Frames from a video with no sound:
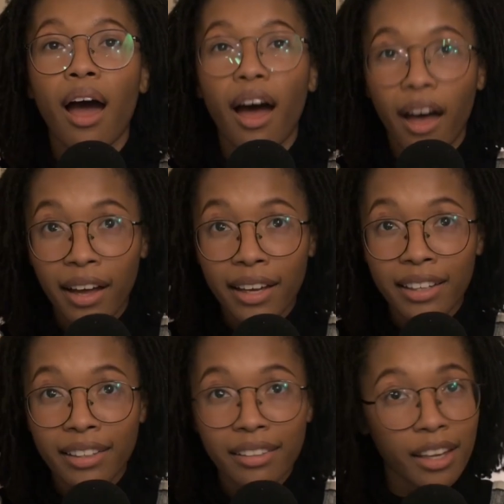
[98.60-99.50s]

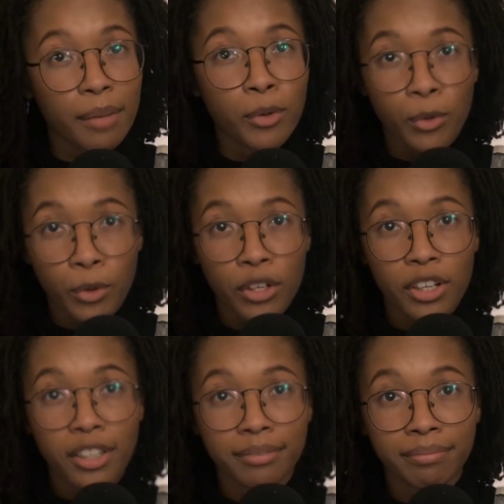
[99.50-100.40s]
I am a
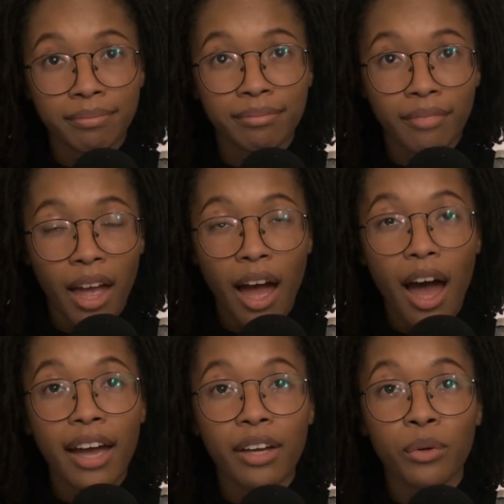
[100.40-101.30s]
hoarder.
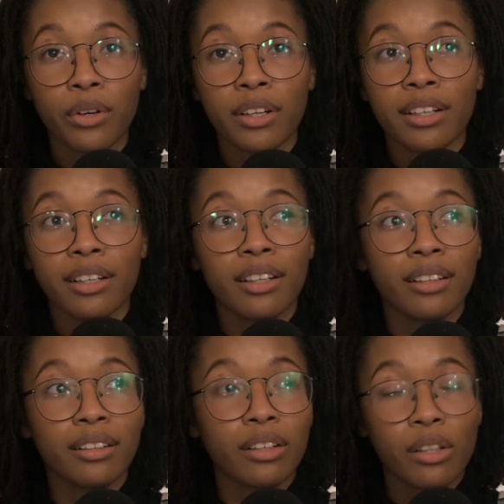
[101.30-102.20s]
I hoard
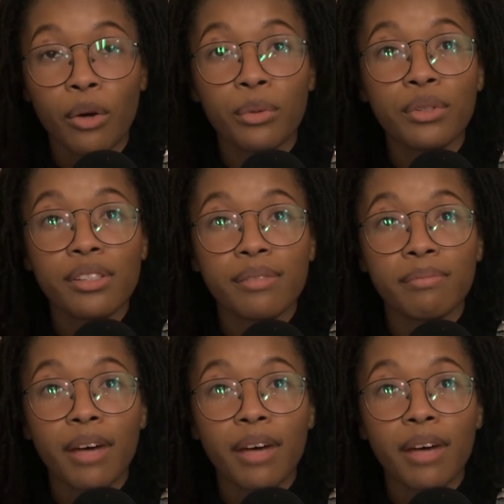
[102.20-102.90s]
clothes.